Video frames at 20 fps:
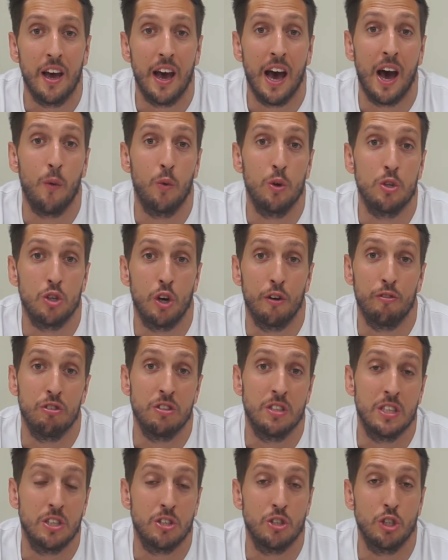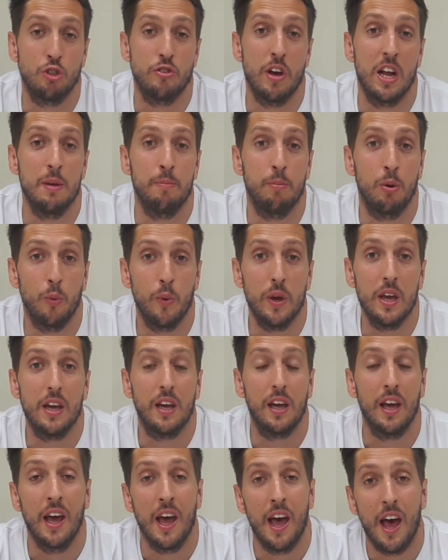hours of resistance training per
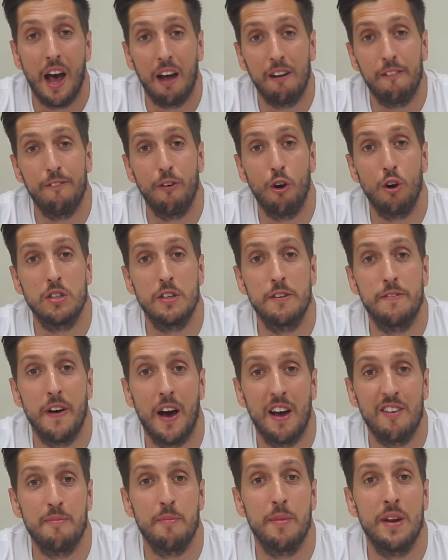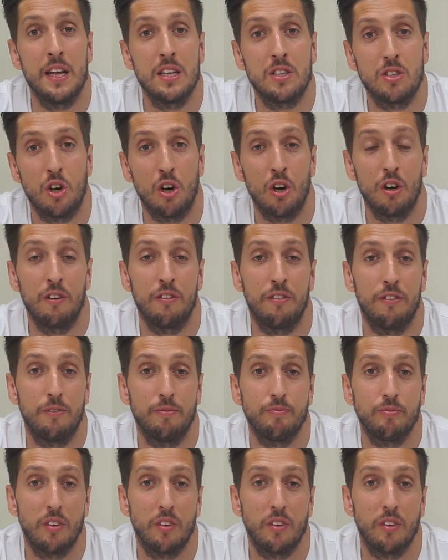week and 45 minutes of